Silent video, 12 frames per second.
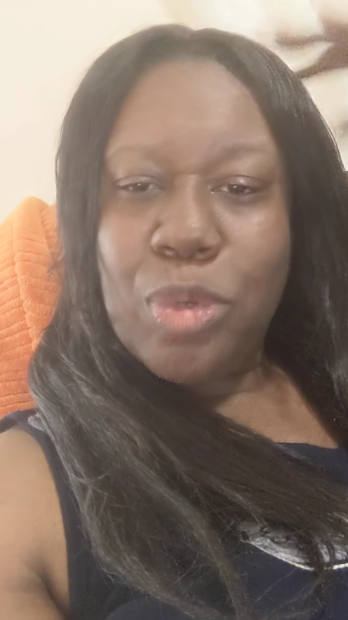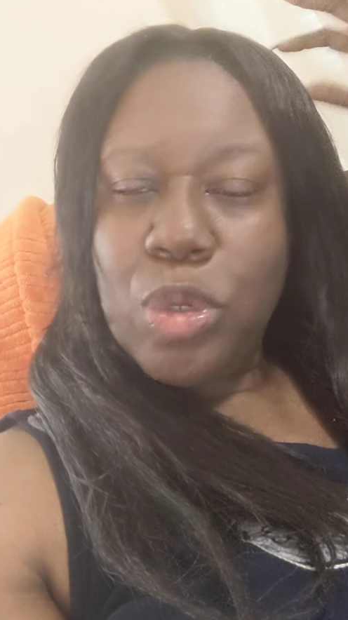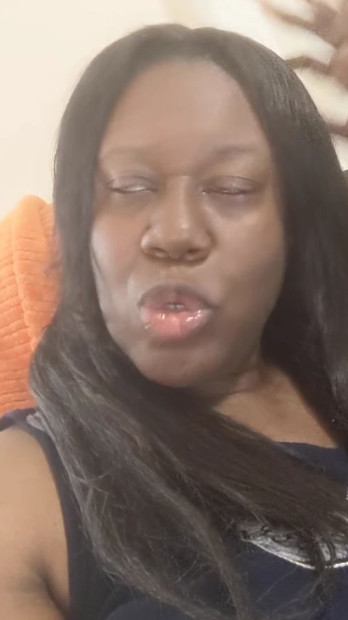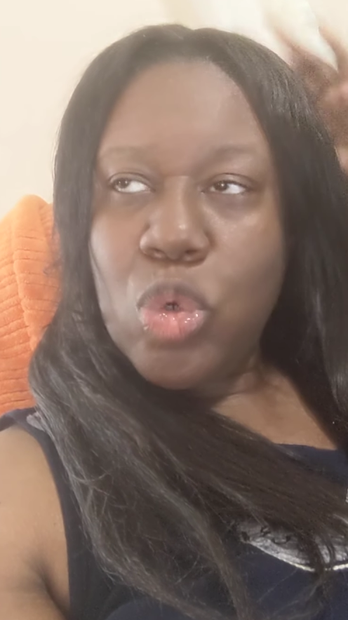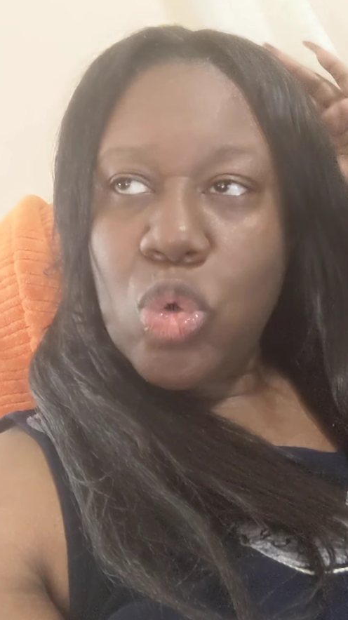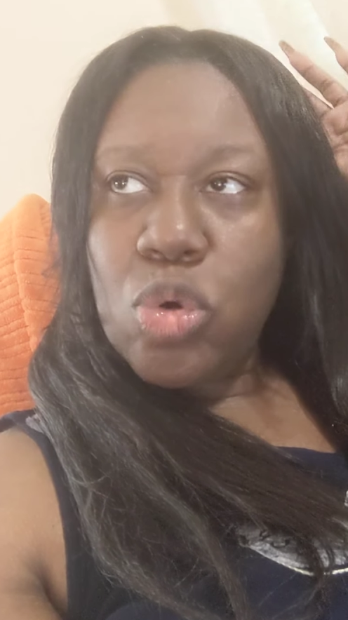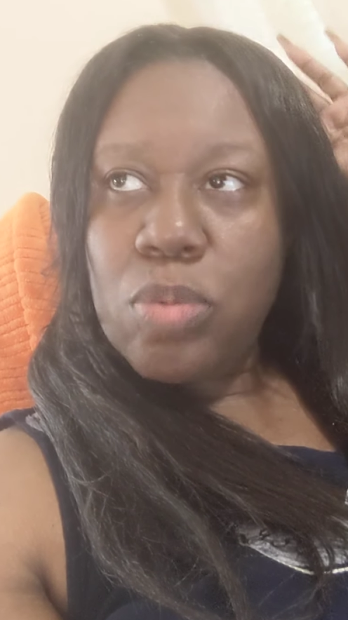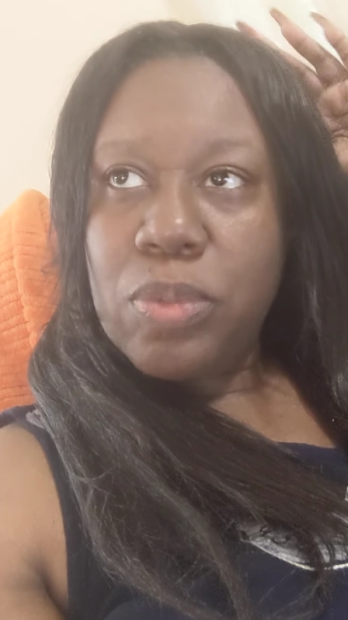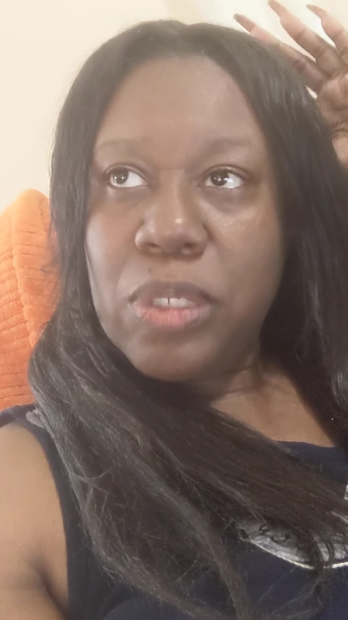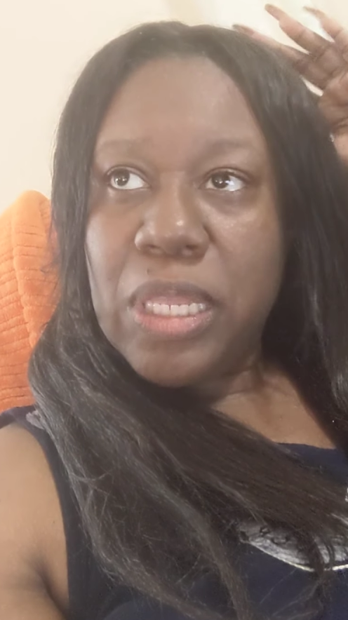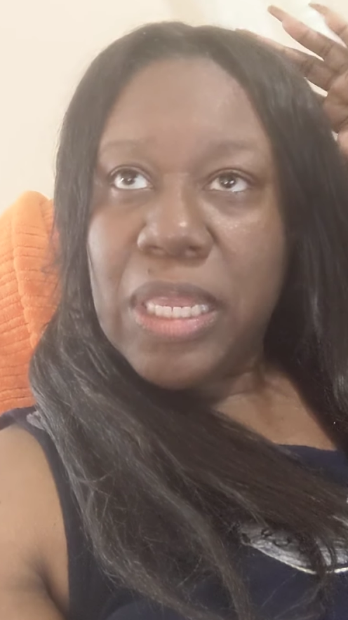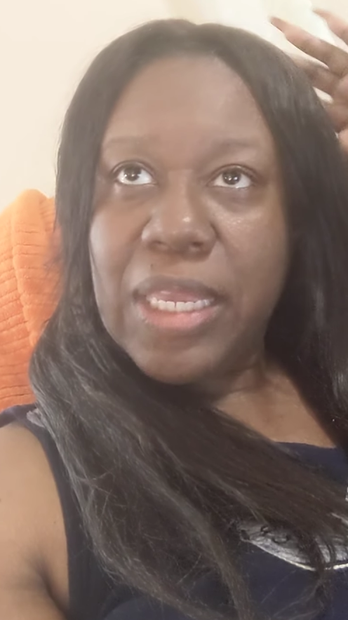
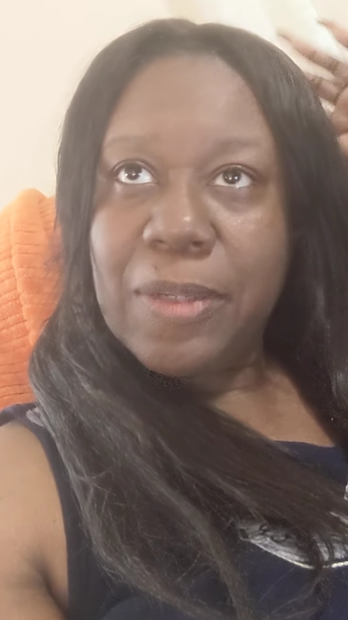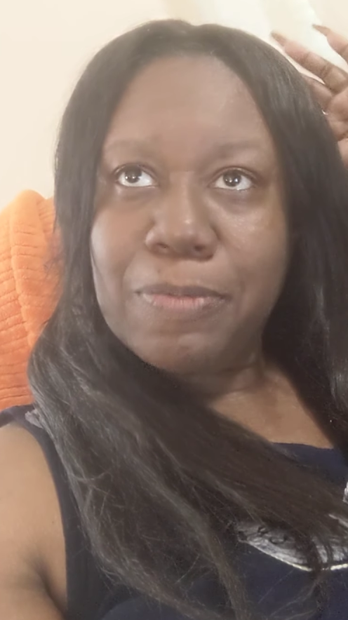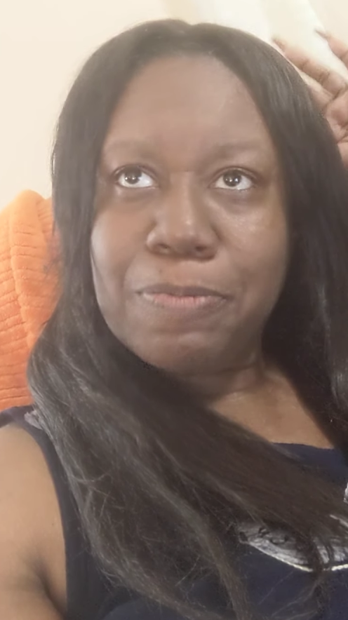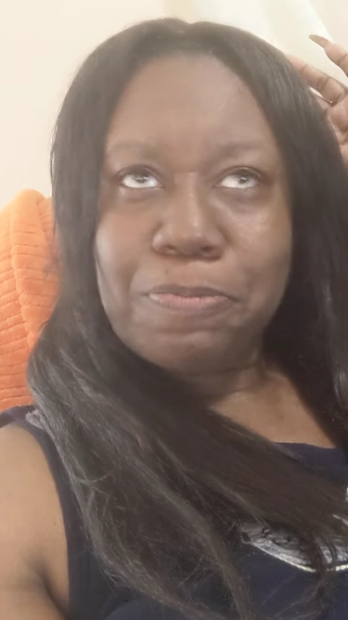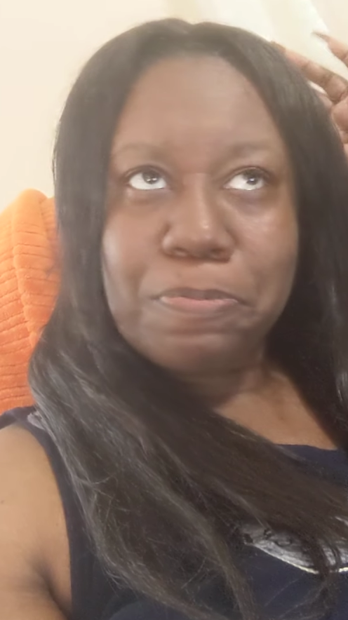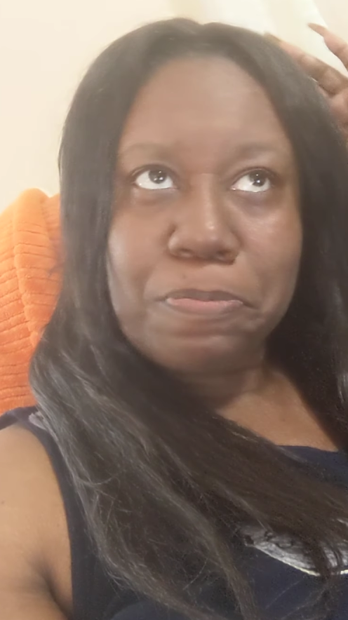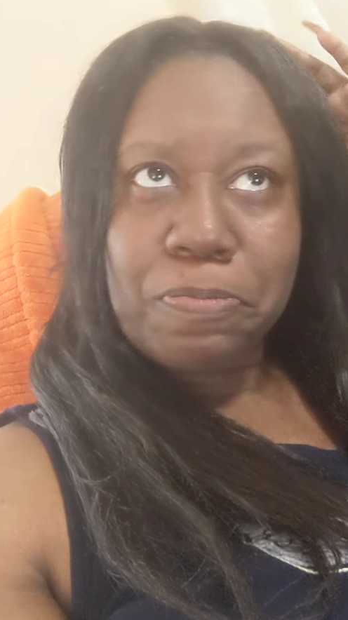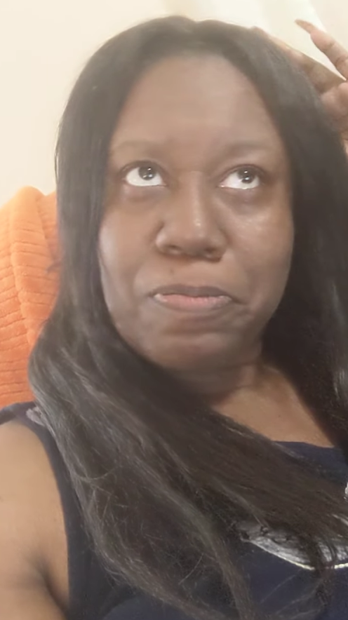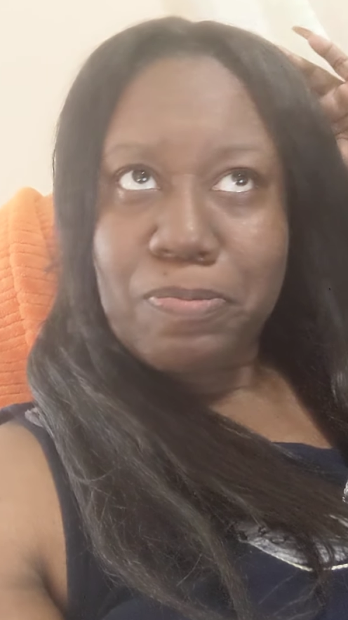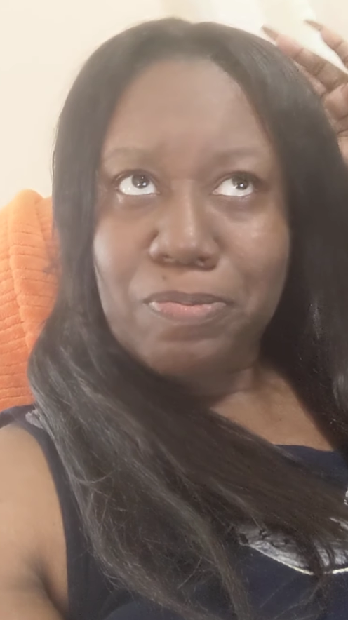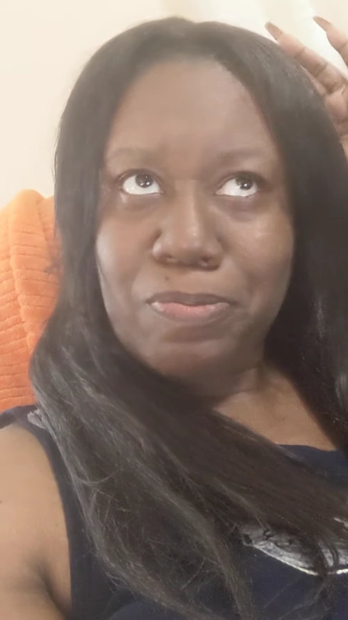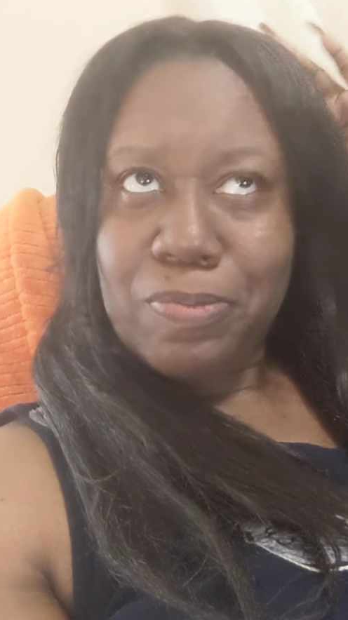Normally,
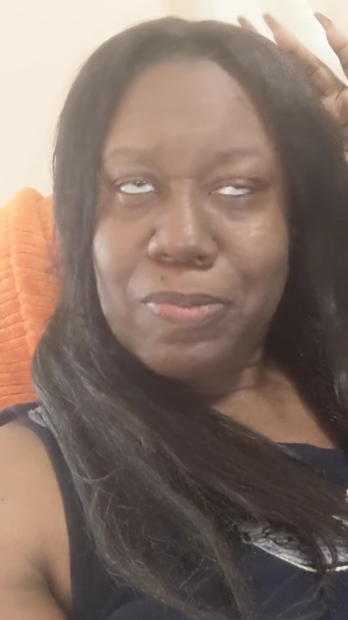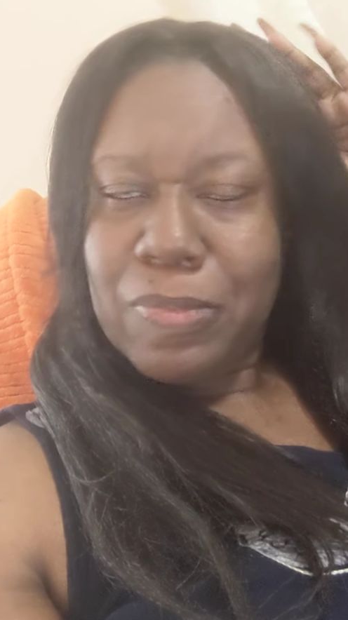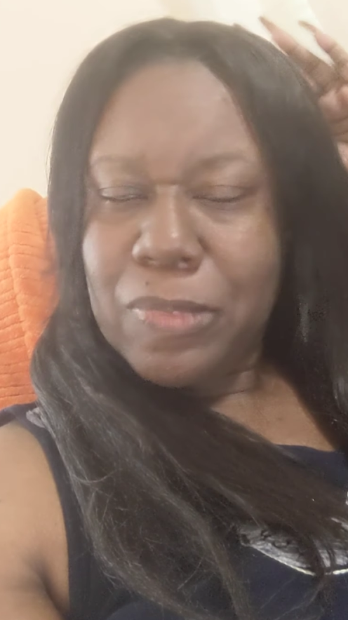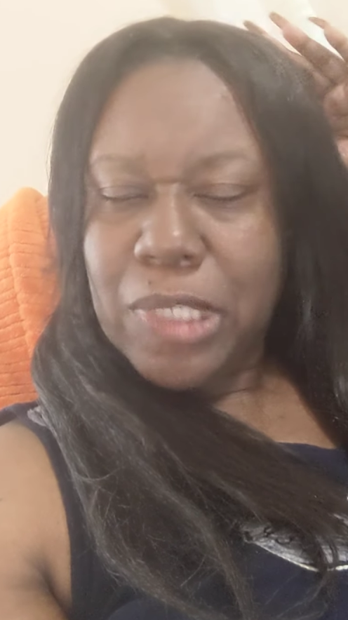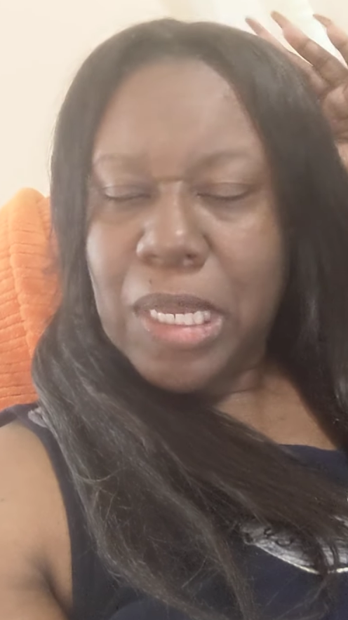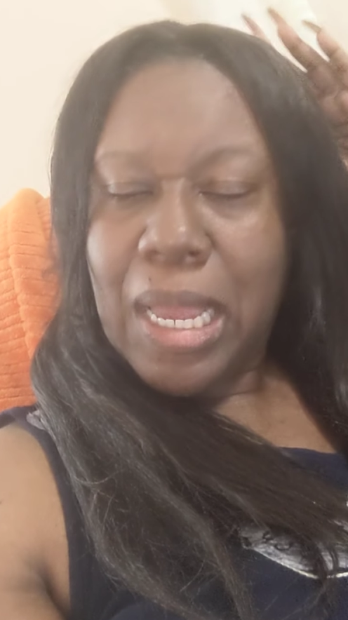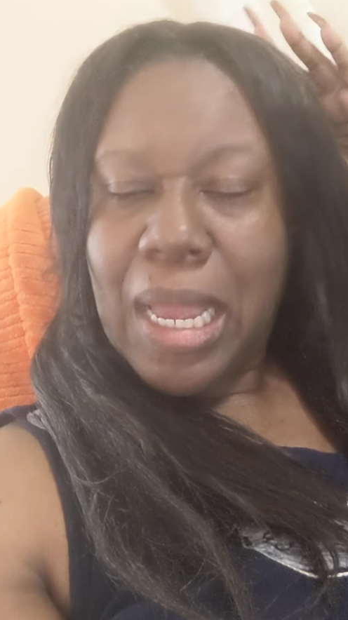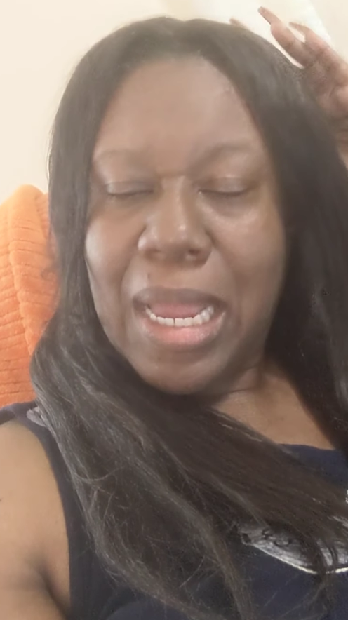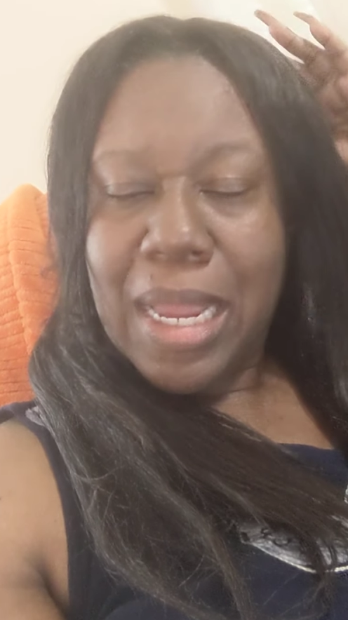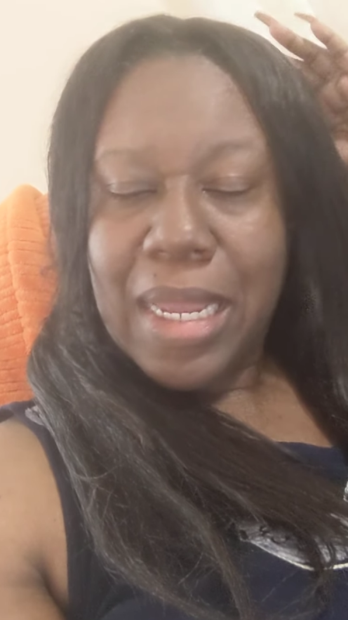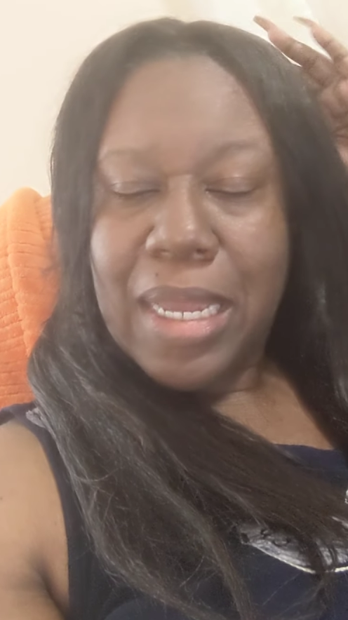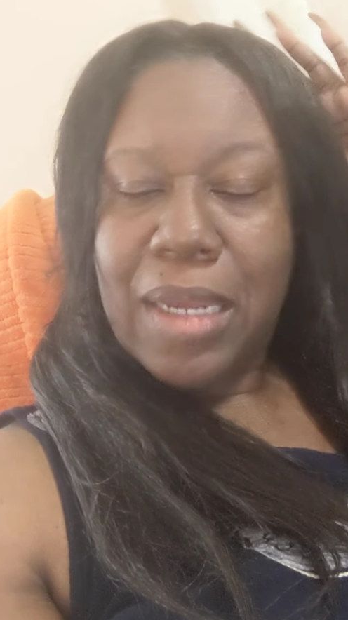
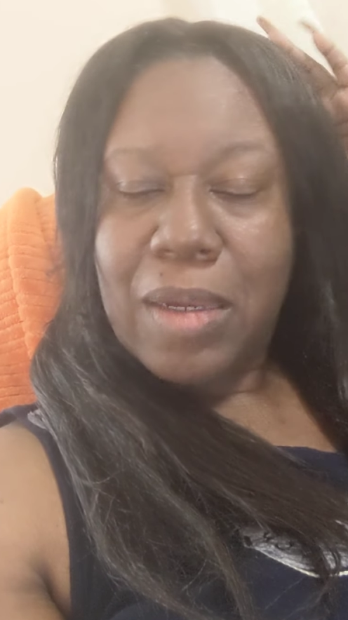I